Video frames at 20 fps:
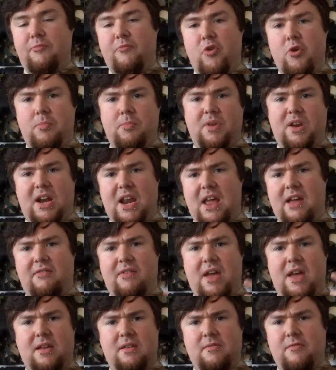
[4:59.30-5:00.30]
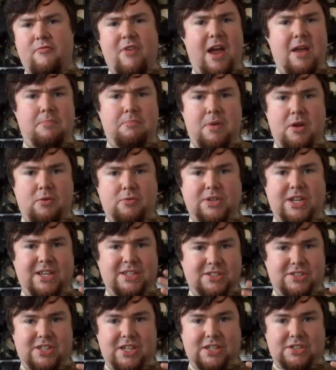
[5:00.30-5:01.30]
room clearing, around
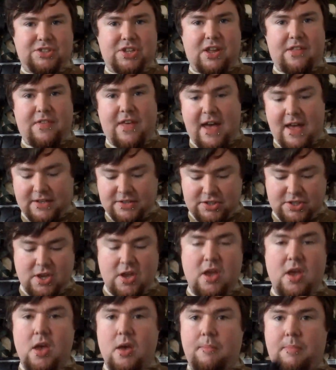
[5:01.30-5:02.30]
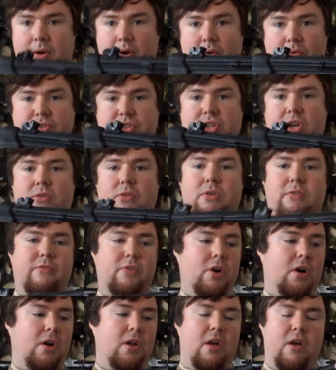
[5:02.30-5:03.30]
buildings, things like that, but also
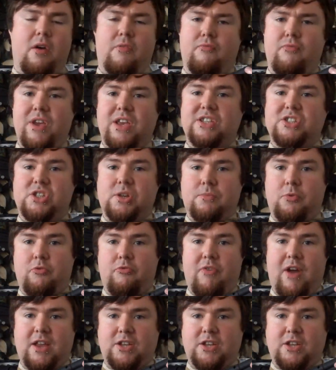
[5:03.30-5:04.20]
you've got a reasonable